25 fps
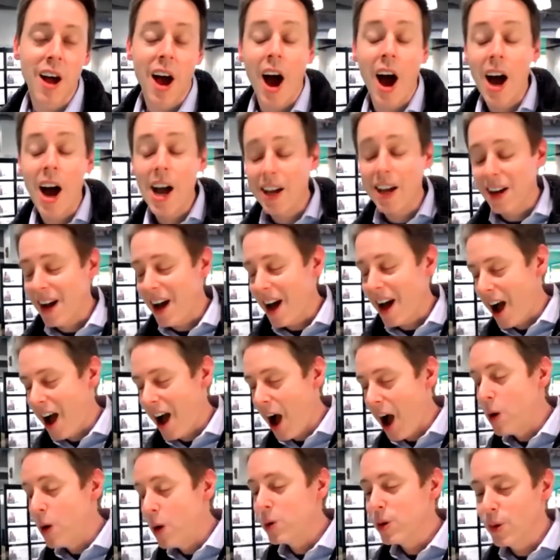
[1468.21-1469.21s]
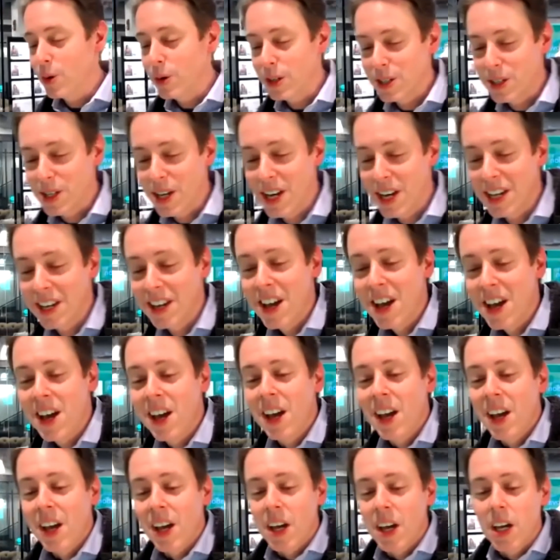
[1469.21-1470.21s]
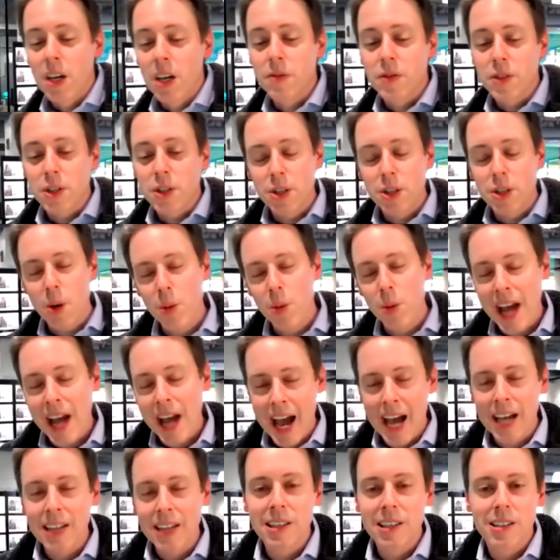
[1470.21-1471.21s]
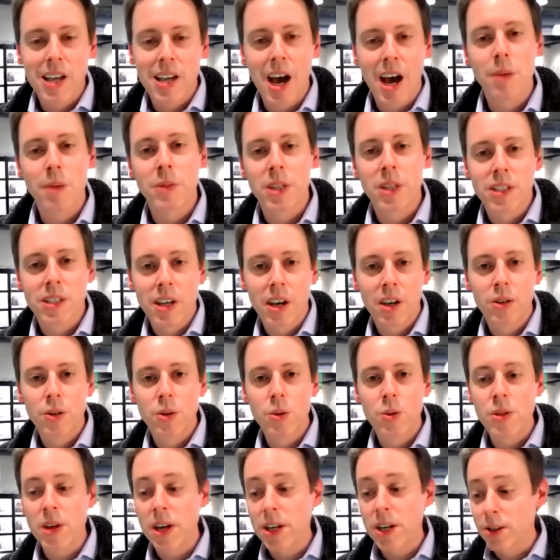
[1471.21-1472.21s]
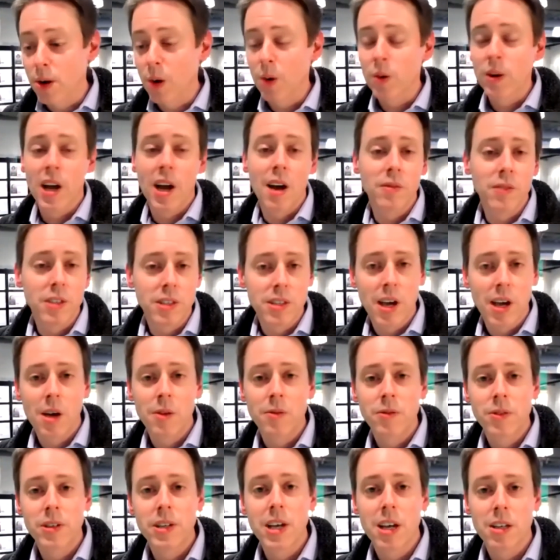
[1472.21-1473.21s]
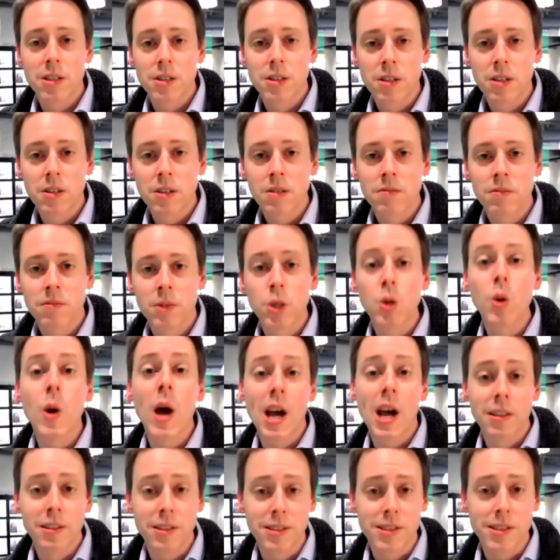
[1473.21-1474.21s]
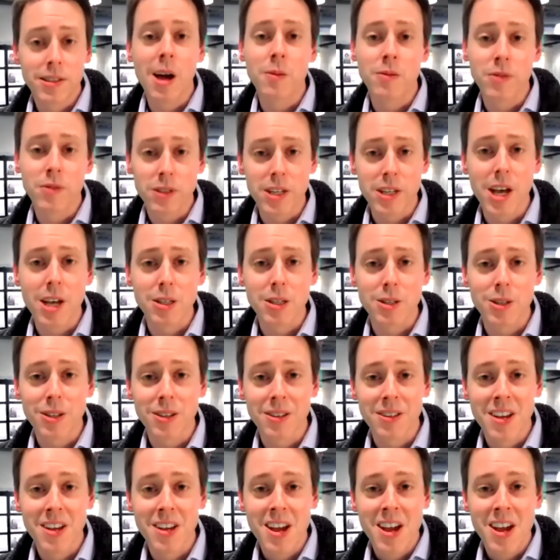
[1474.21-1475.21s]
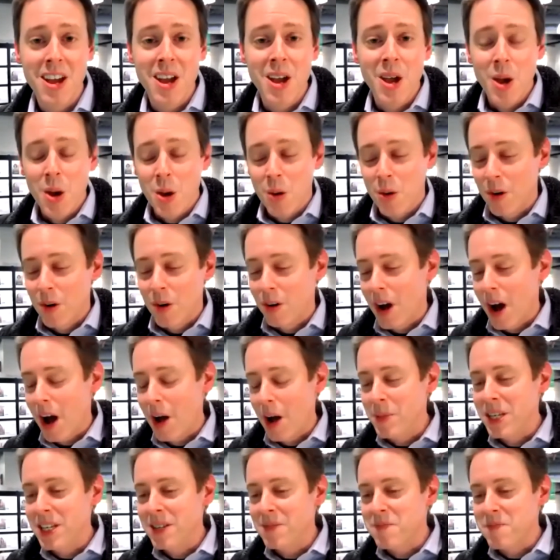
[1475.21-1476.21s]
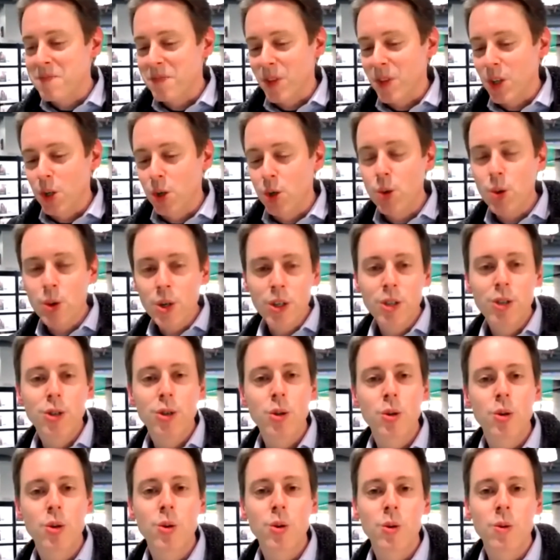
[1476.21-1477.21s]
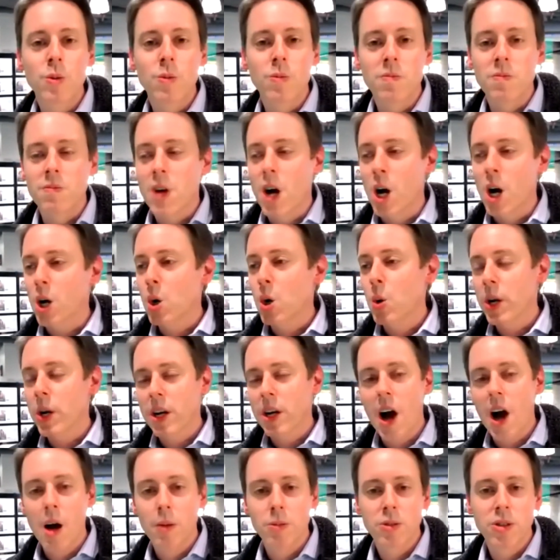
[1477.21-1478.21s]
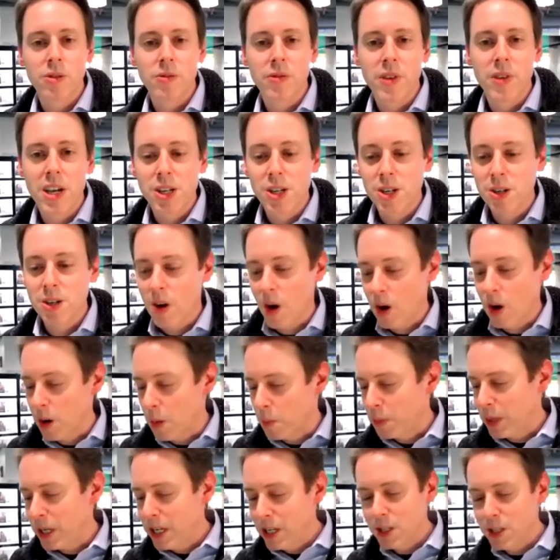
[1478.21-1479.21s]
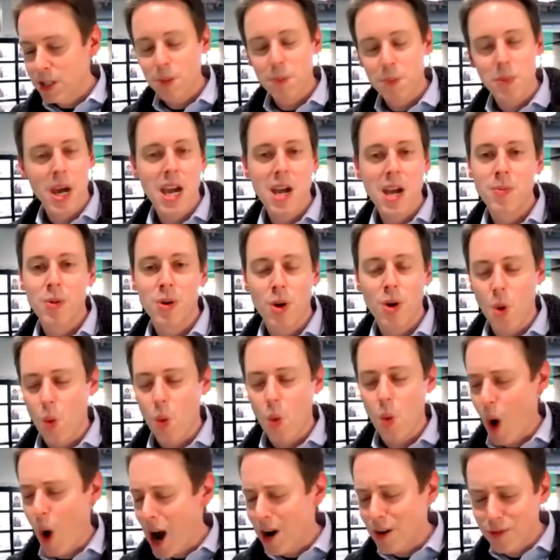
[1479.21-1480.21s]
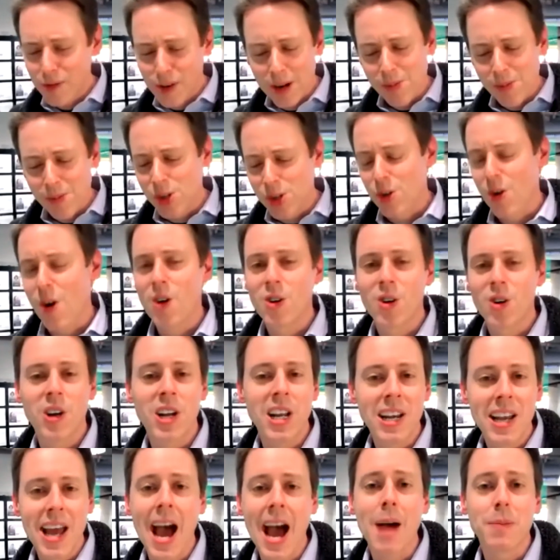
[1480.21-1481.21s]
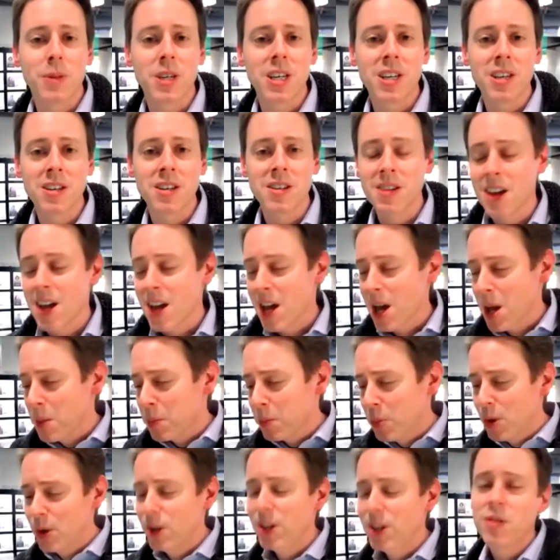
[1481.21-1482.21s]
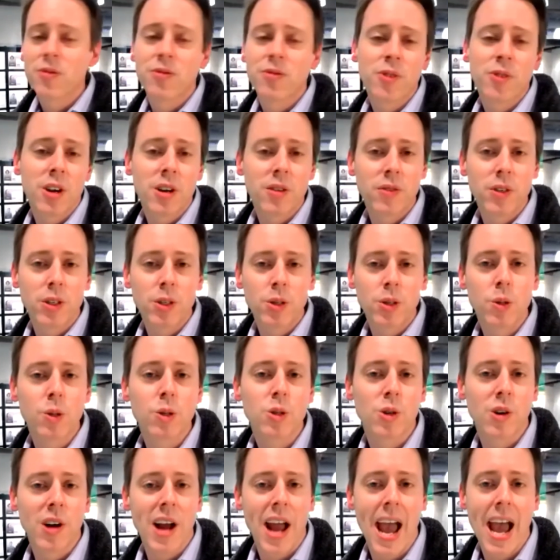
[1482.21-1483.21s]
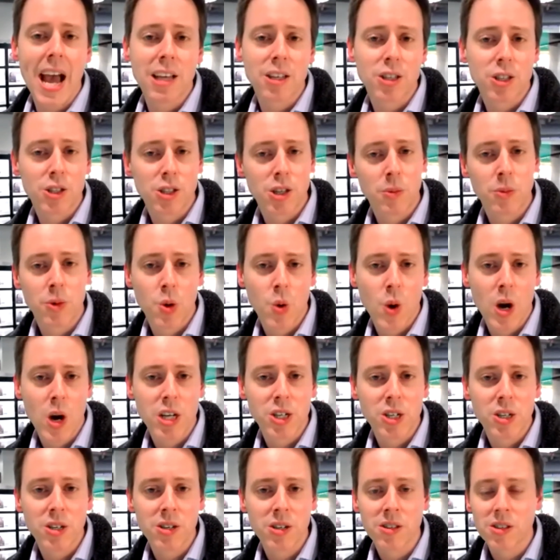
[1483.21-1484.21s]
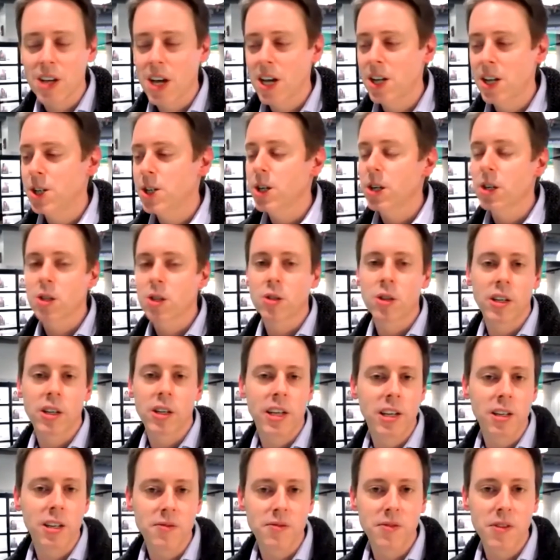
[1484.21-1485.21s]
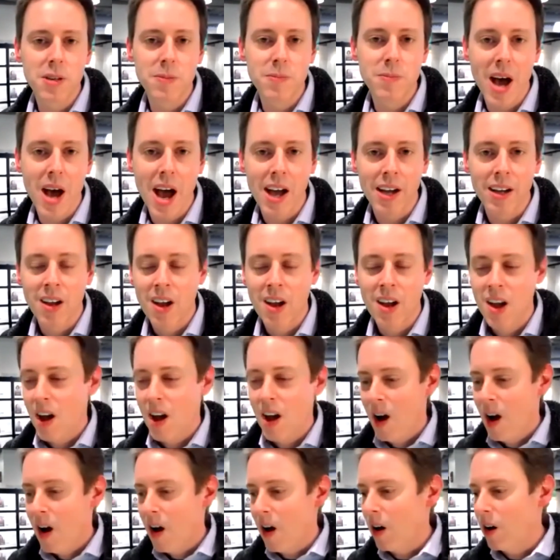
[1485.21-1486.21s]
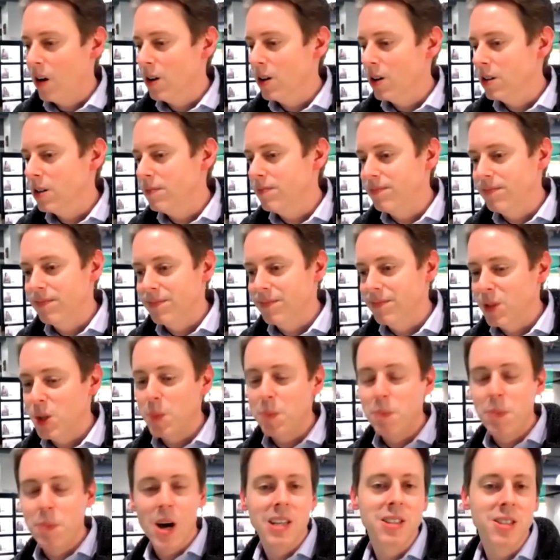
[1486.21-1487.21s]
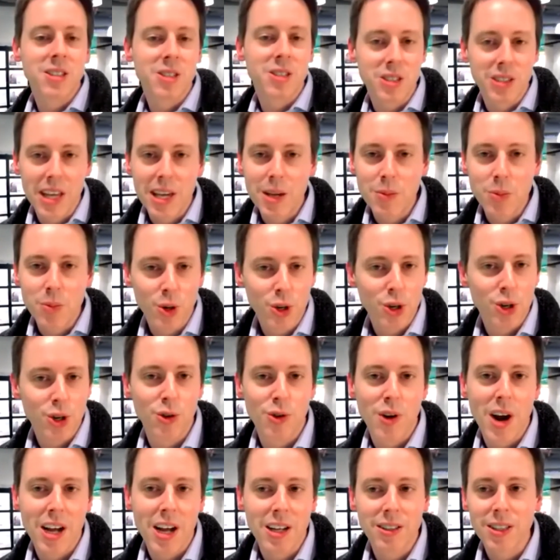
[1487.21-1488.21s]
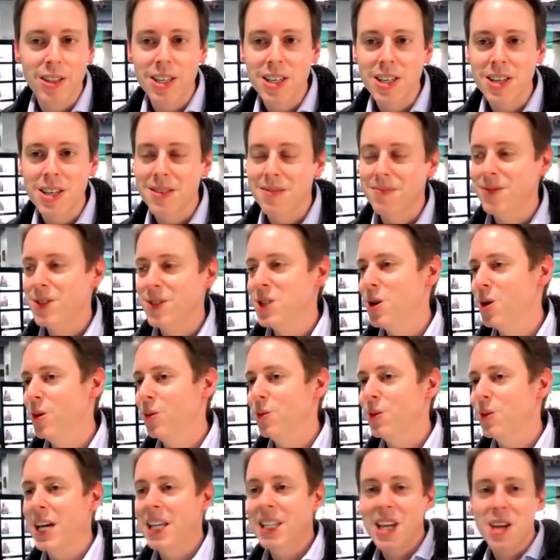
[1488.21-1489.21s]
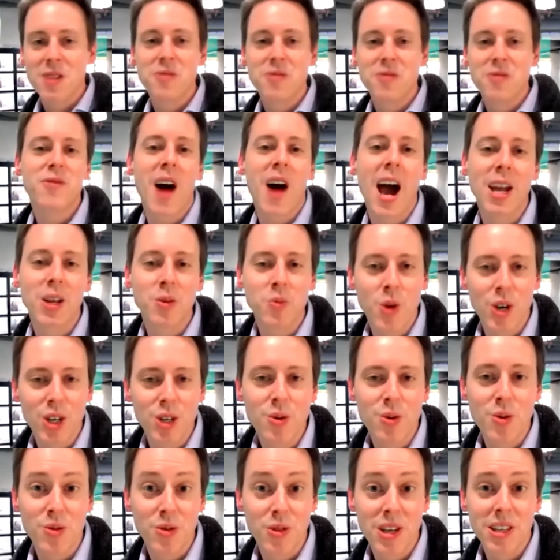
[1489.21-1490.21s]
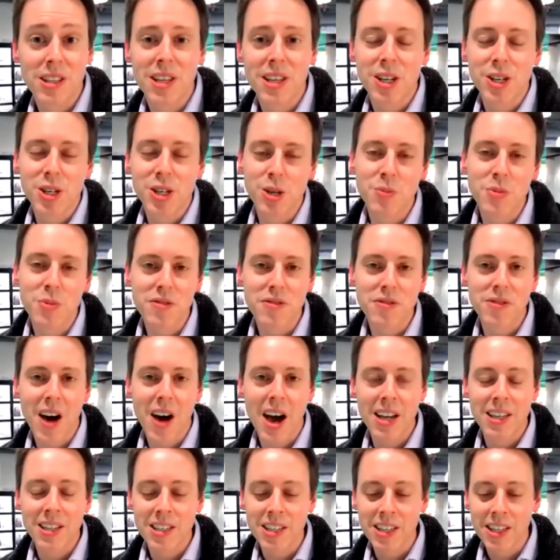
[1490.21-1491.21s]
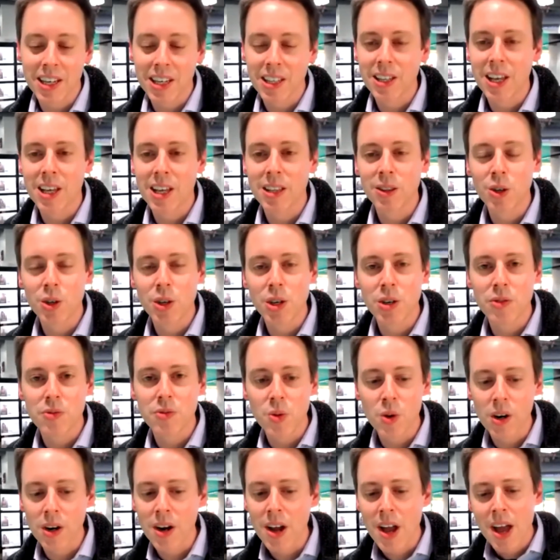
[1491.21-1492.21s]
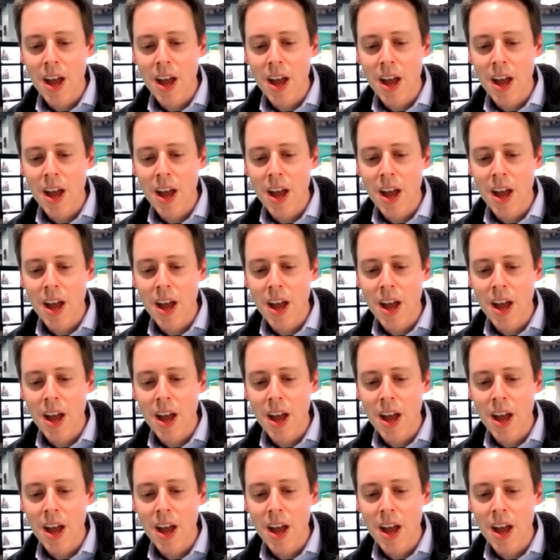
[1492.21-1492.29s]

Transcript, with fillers: I, I would always say, if someone had the time to tell you they don't have the time for testing, you had the time for testing. I mean, you could do a quick observation on a piece of paper, a wireframe drawn on a napkin, put it in front of a user, ask some questions, and just start getting feedback. Are the buttons labeled correctly? You know, can they find what you think they should be finding and, and looking for?